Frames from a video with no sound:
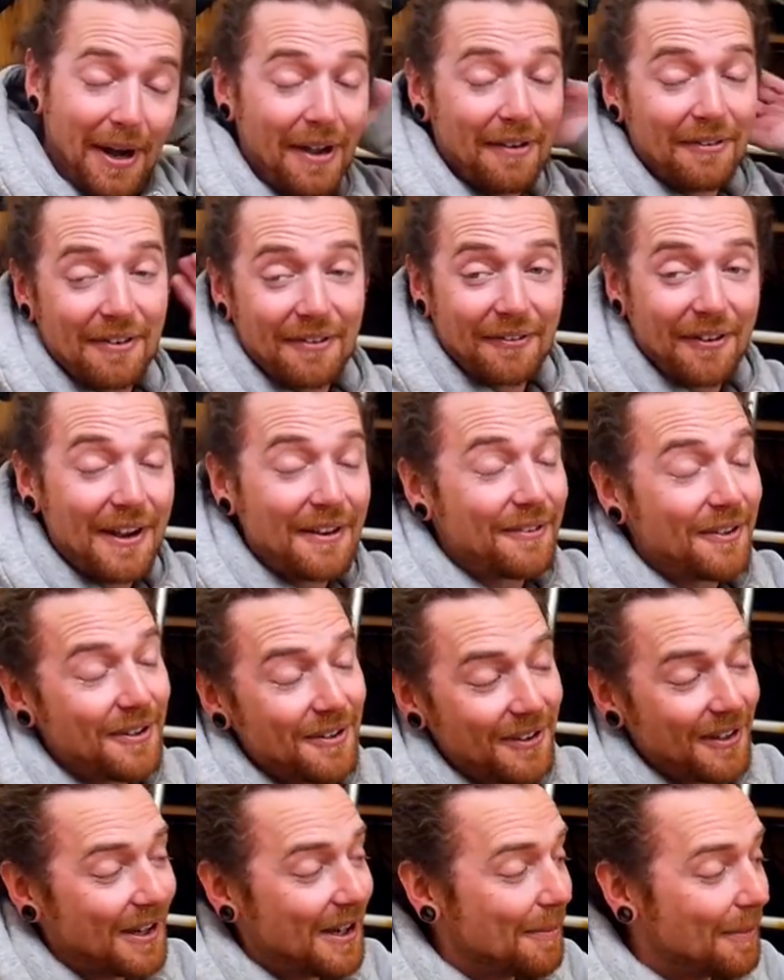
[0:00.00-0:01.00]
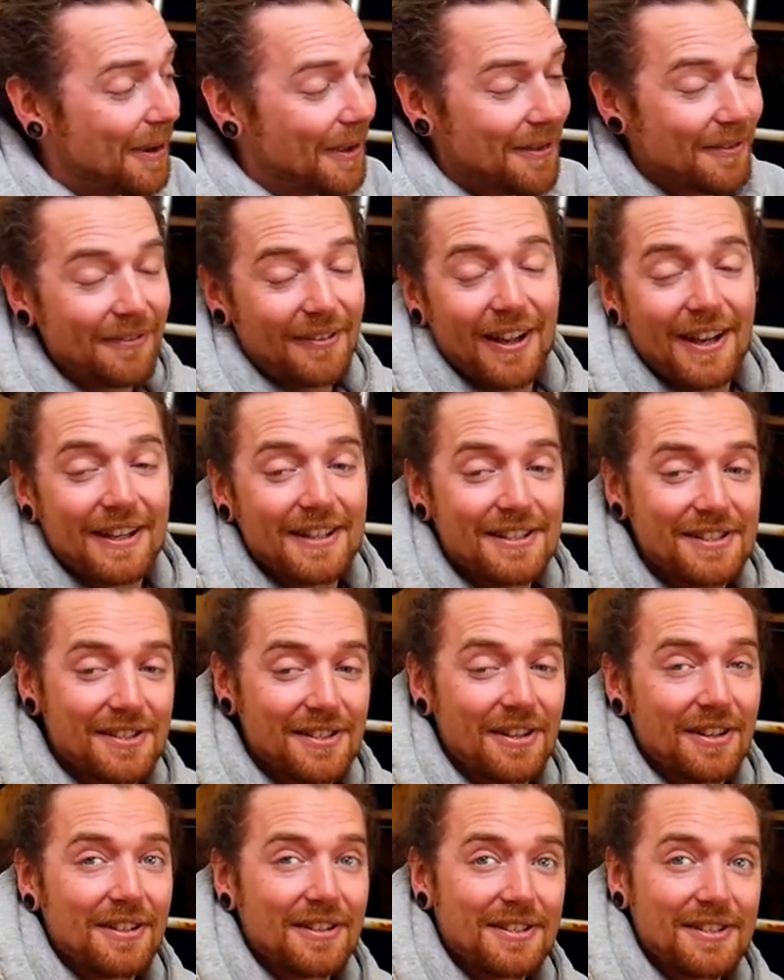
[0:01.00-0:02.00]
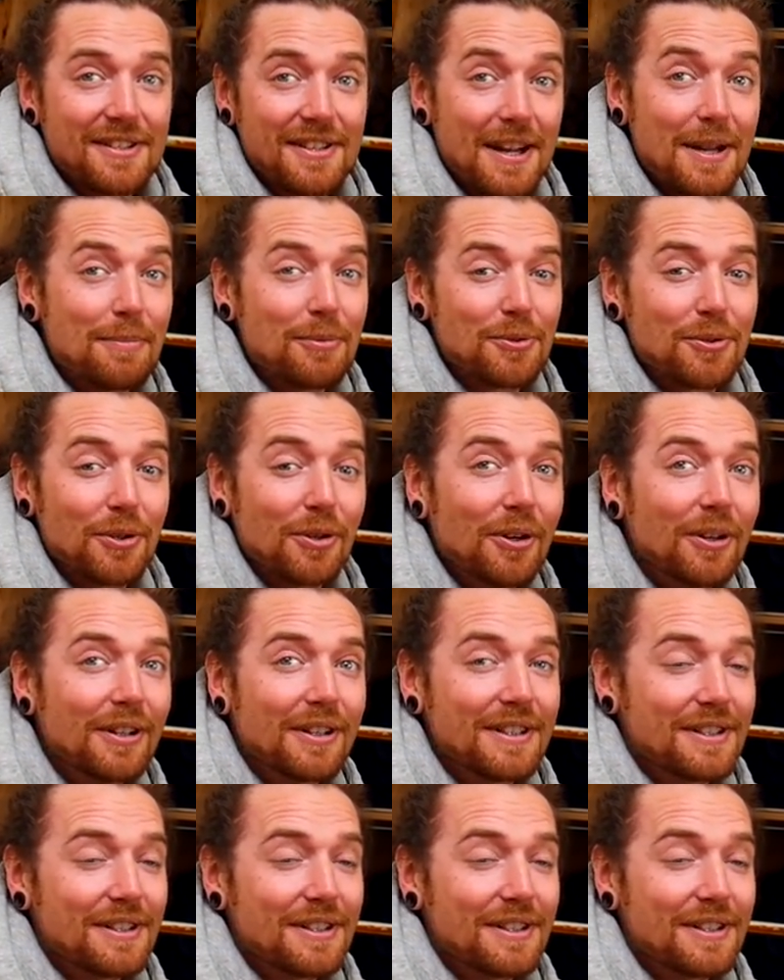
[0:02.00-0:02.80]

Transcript: My other favourite thing about the van is the stable door.